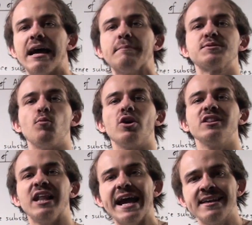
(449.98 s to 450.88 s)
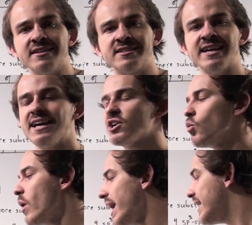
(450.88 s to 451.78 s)
times more likely to take
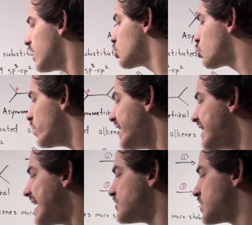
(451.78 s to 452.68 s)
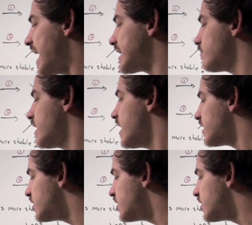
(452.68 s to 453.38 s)
away a green H atom